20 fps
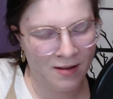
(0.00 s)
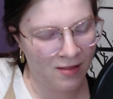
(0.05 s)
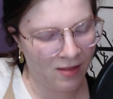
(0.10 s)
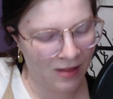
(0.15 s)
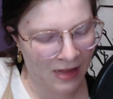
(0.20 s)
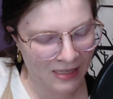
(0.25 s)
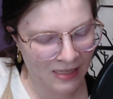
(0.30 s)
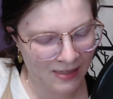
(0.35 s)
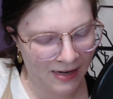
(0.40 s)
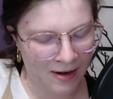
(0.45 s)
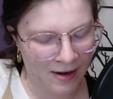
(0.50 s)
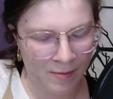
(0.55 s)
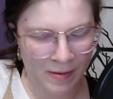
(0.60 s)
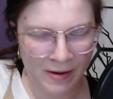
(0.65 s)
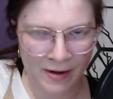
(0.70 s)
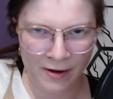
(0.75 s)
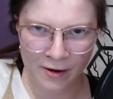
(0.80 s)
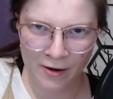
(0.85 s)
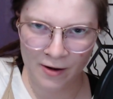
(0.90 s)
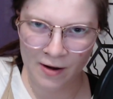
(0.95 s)
The Last
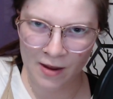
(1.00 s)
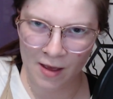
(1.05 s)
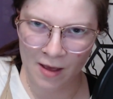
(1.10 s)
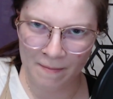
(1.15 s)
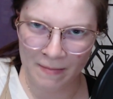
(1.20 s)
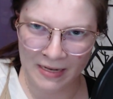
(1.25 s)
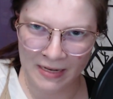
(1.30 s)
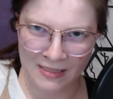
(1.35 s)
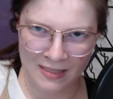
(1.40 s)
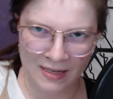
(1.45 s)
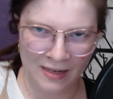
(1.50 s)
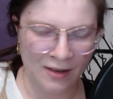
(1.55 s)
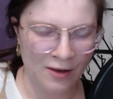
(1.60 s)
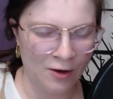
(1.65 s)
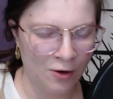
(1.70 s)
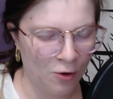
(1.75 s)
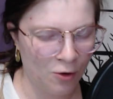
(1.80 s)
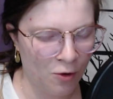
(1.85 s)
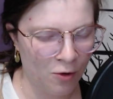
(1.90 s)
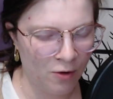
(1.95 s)
Airbender, amazing.
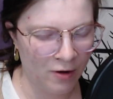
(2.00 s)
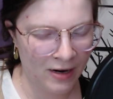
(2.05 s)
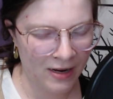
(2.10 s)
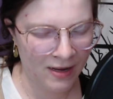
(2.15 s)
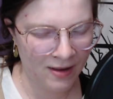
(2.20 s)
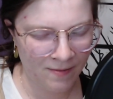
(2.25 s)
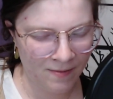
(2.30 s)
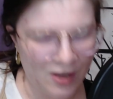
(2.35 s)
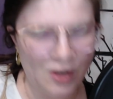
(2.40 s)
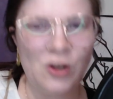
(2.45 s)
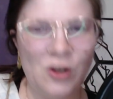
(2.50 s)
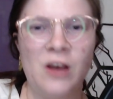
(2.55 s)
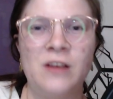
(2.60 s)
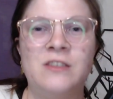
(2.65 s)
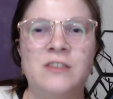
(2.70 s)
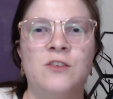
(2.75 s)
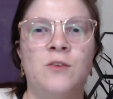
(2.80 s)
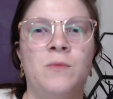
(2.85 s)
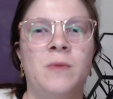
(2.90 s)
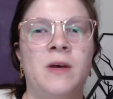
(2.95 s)
Korra,
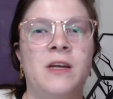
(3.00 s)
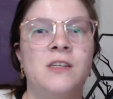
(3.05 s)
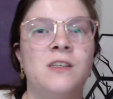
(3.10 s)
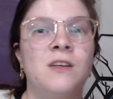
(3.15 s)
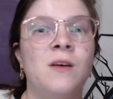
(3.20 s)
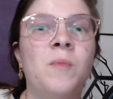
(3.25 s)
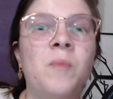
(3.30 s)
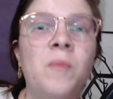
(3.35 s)
not so much.